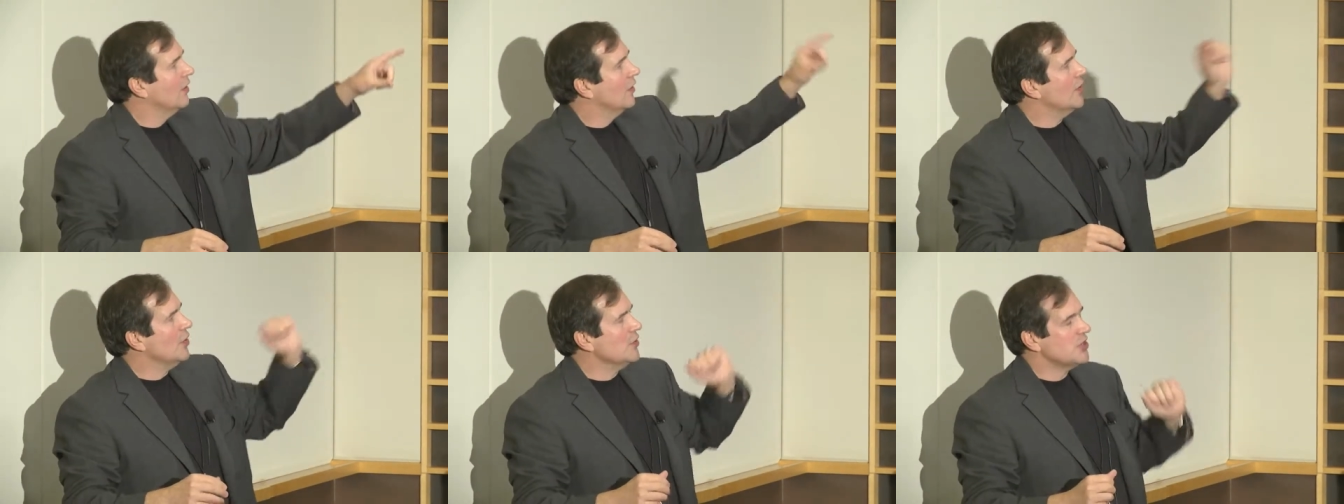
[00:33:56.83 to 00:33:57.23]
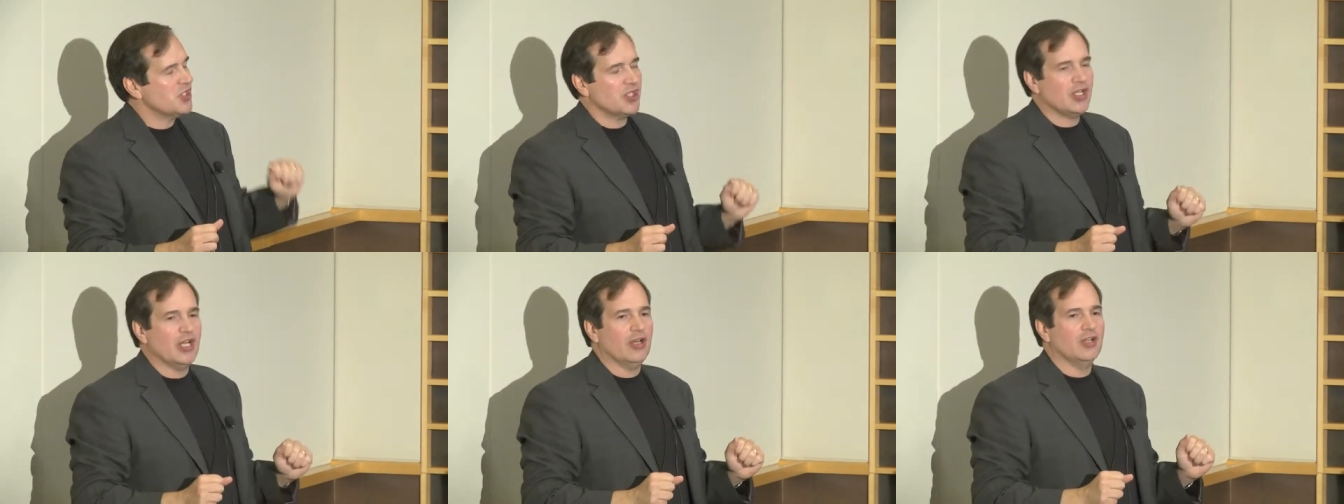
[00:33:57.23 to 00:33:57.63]
Those
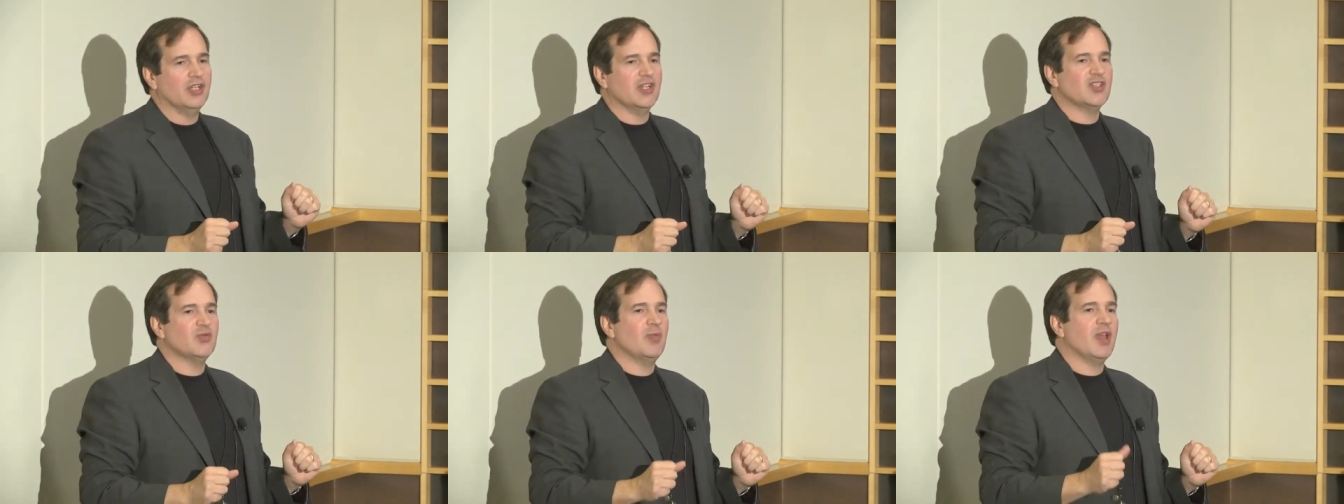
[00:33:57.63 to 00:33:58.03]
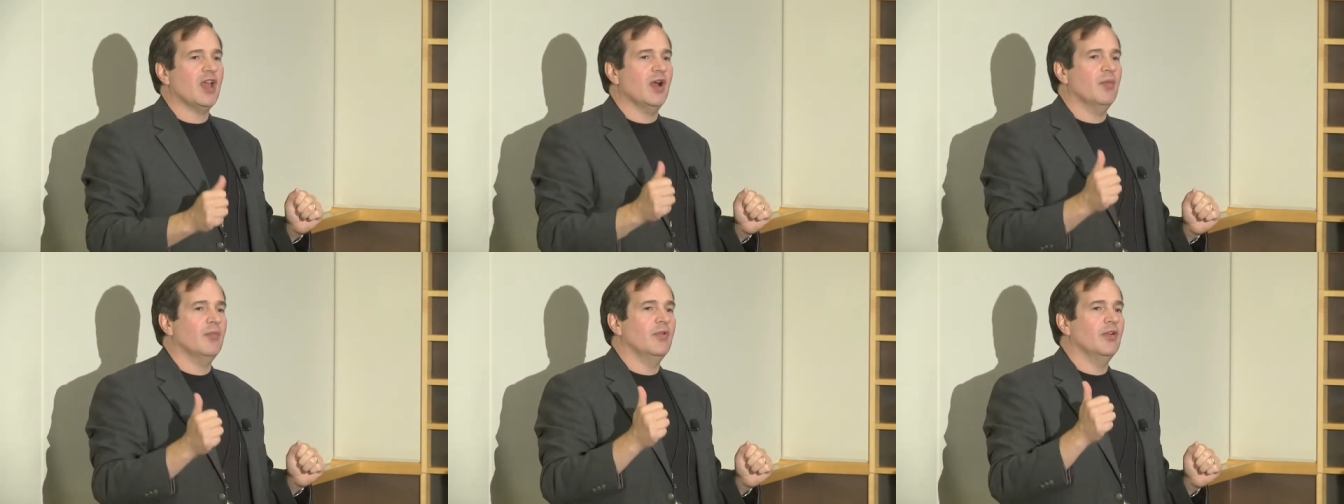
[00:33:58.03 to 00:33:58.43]
shared disks
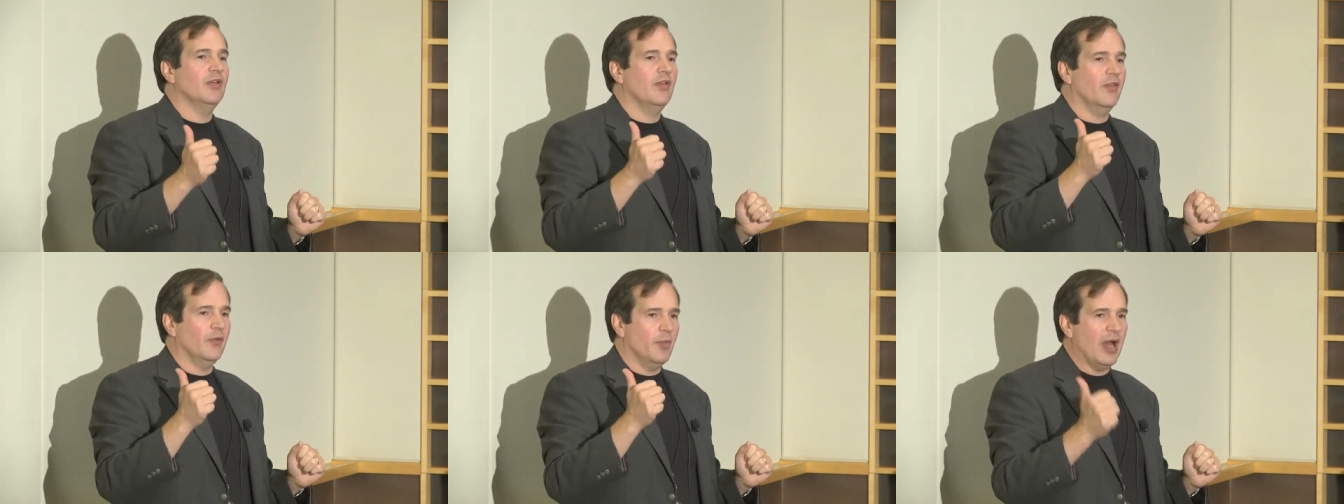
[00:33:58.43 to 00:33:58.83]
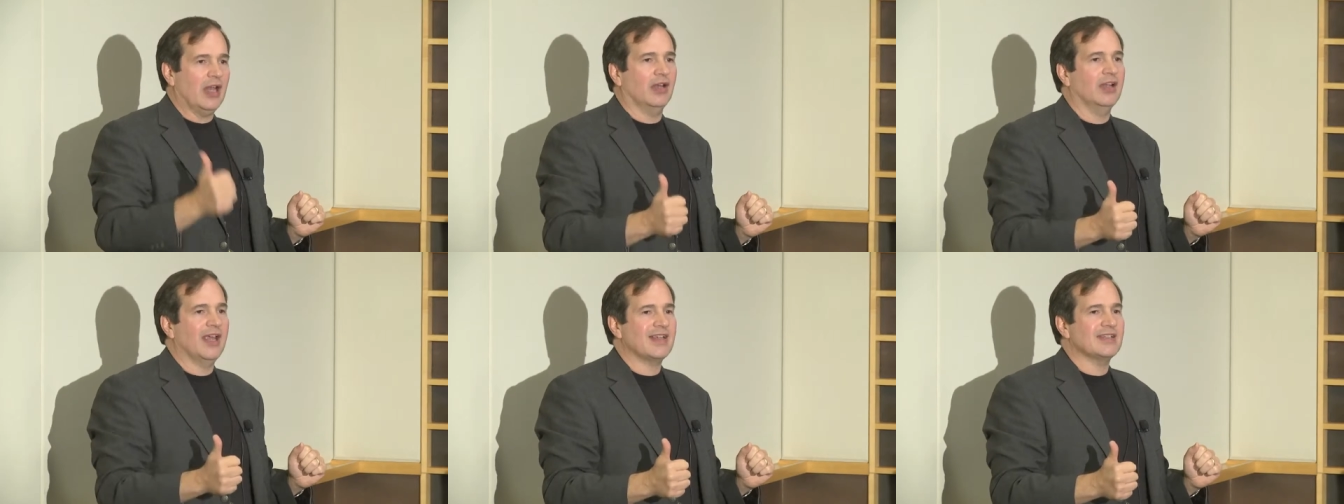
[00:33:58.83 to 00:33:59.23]
become
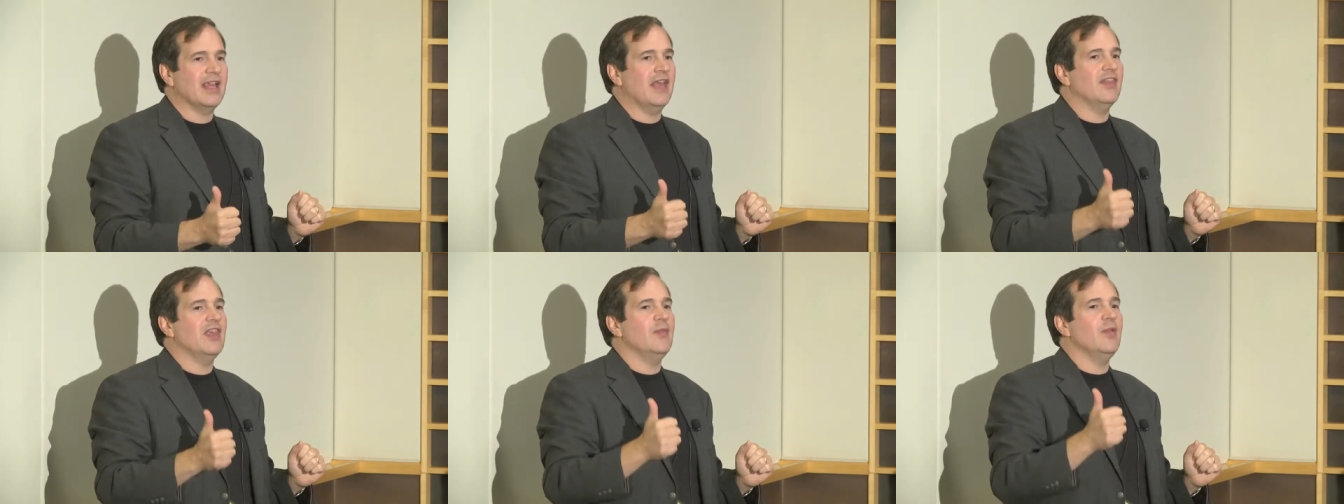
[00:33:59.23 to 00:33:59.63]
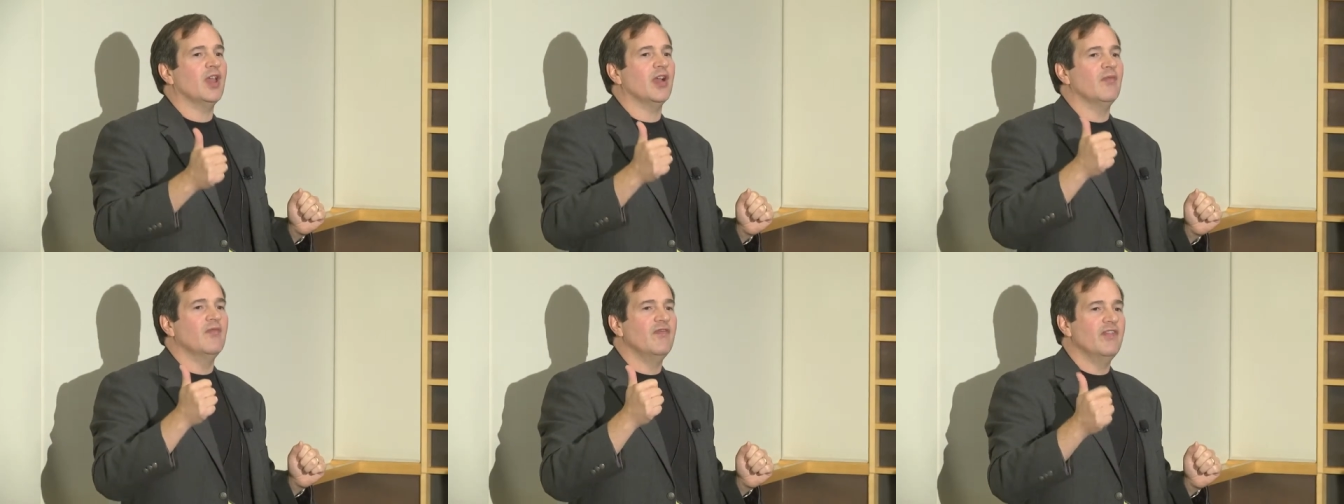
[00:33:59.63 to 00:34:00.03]
bottlenecks, and they
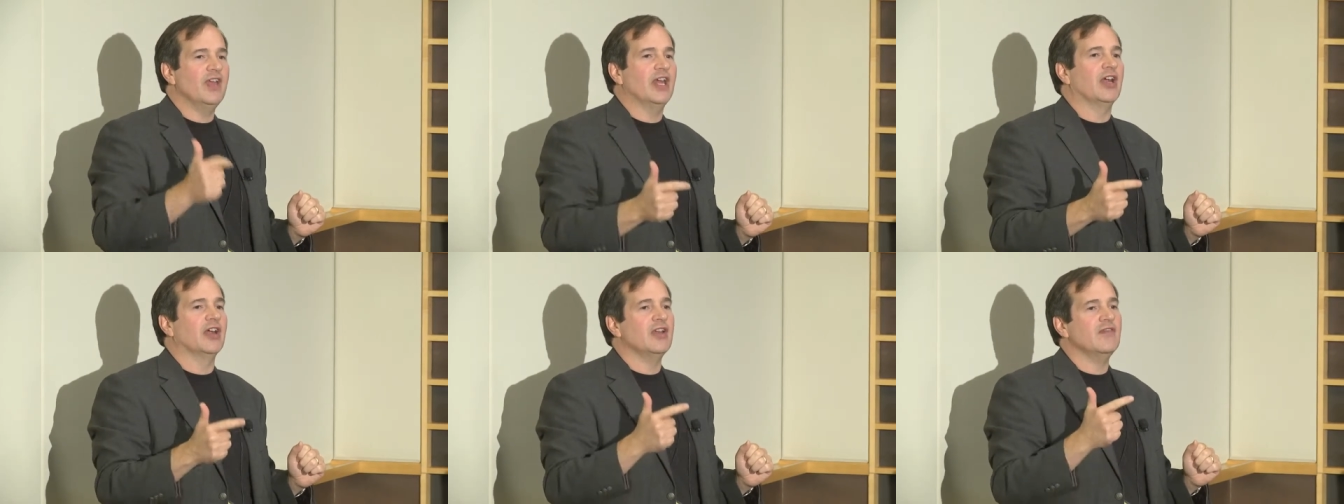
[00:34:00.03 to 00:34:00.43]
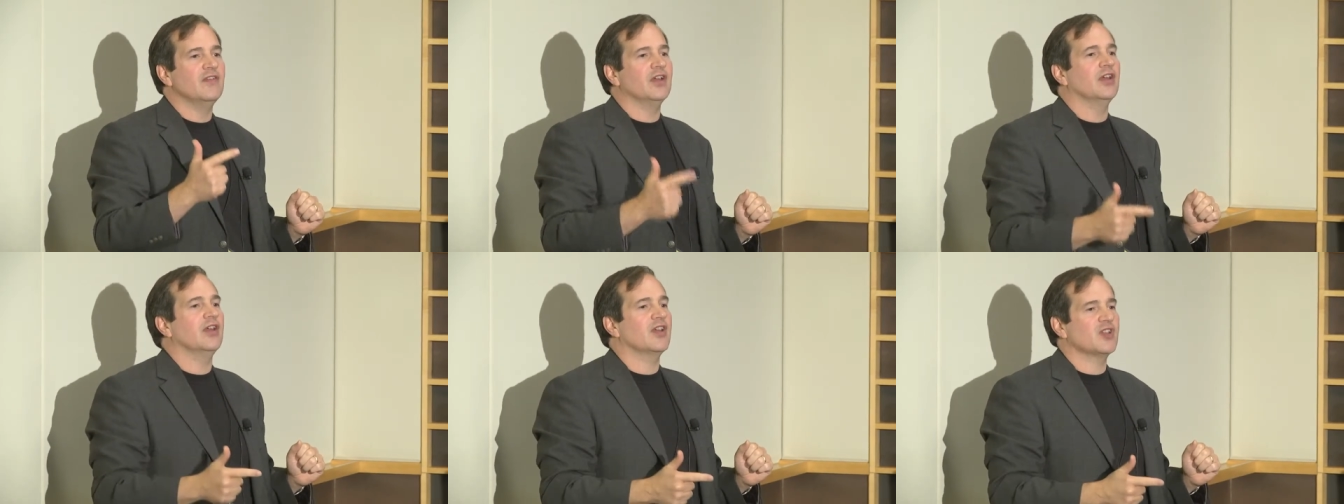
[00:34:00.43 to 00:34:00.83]
become very,
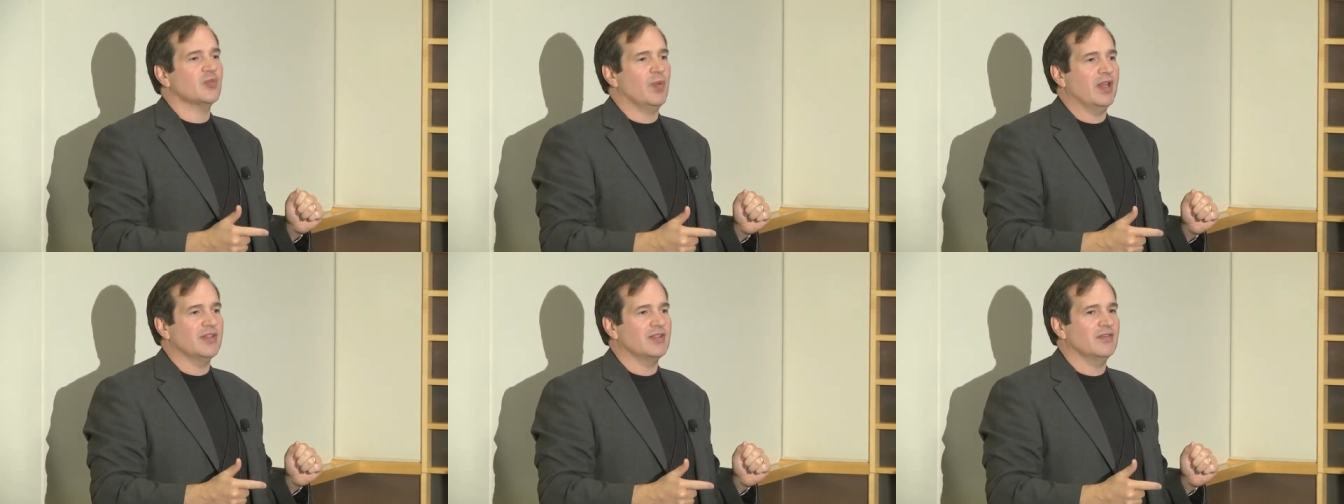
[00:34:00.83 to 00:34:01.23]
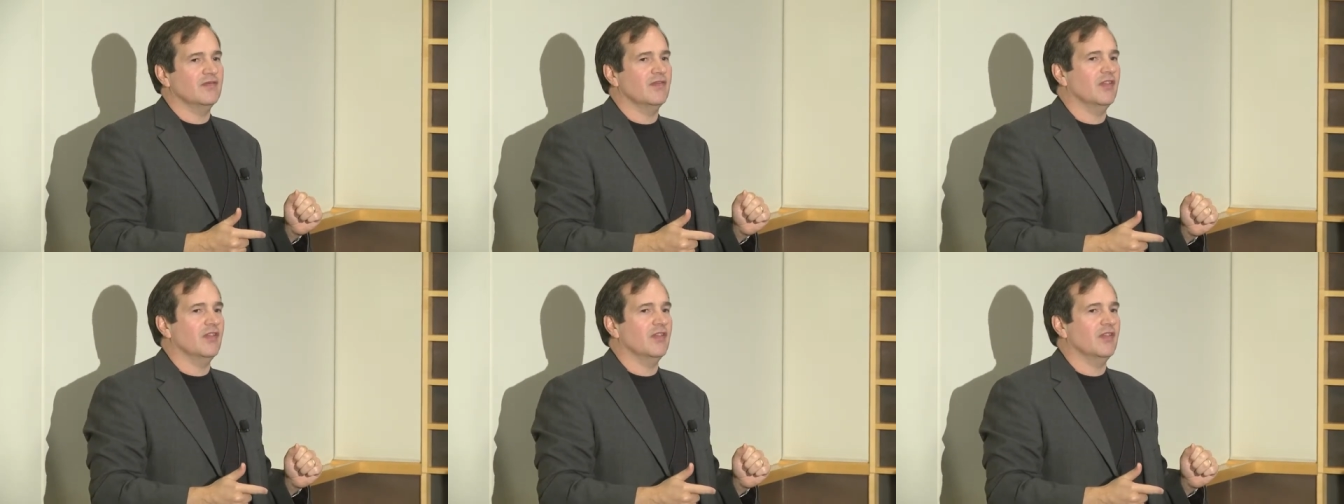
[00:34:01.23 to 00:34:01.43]
very expensive.